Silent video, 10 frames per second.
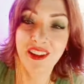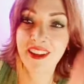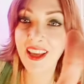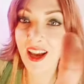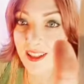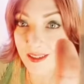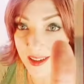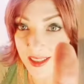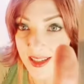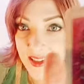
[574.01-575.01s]
like, I look
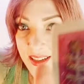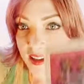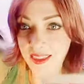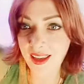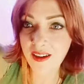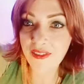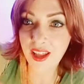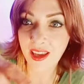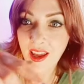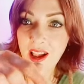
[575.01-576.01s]
at this and I think of
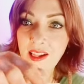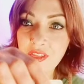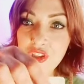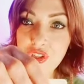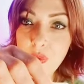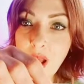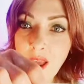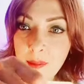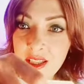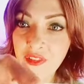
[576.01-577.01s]
like the two
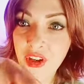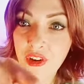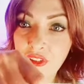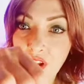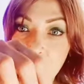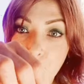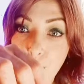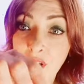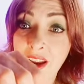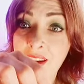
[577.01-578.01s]
hemispheres of your
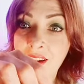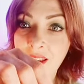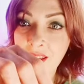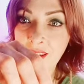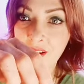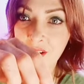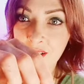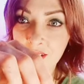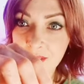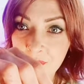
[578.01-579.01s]
brain here.